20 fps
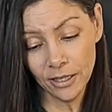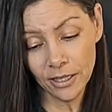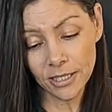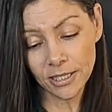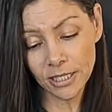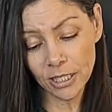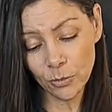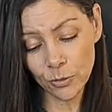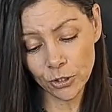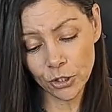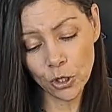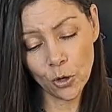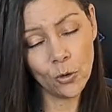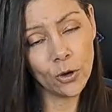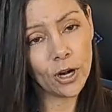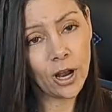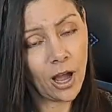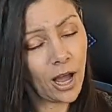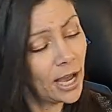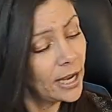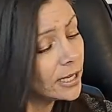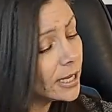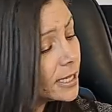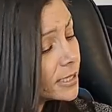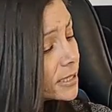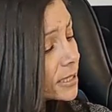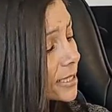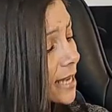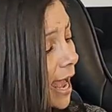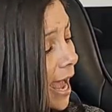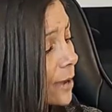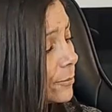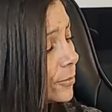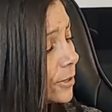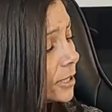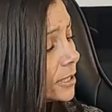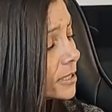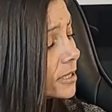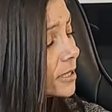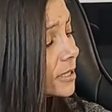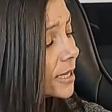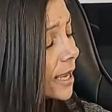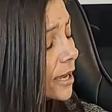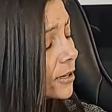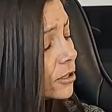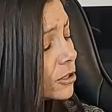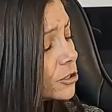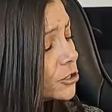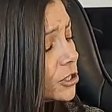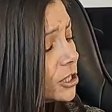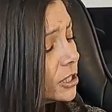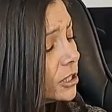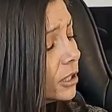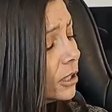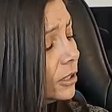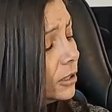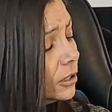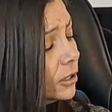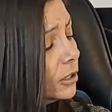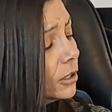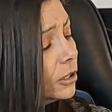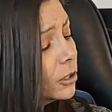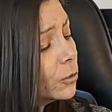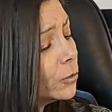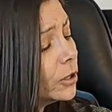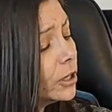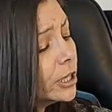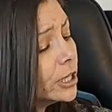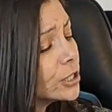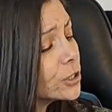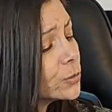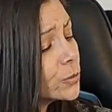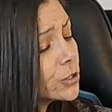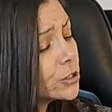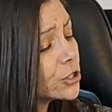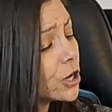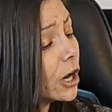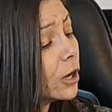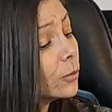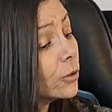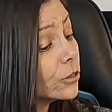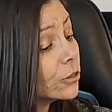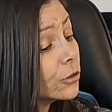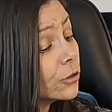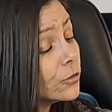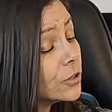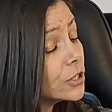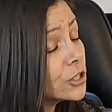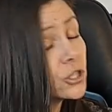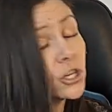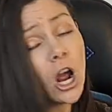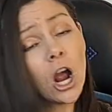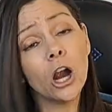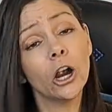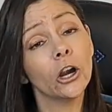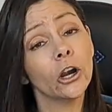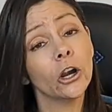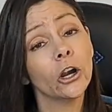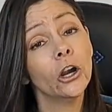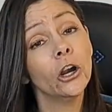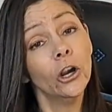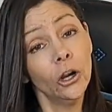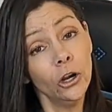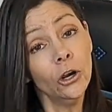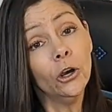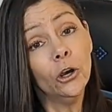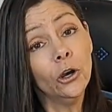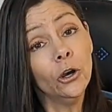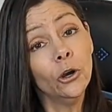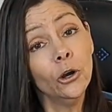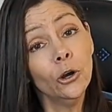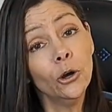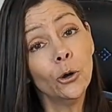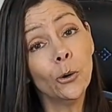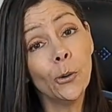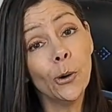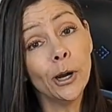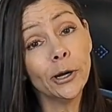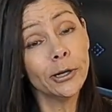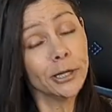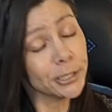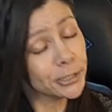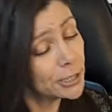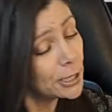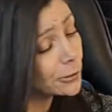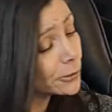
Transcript: let's see what's going on. Let's tap into the energy. Aquarius, we start with the star. Aquarius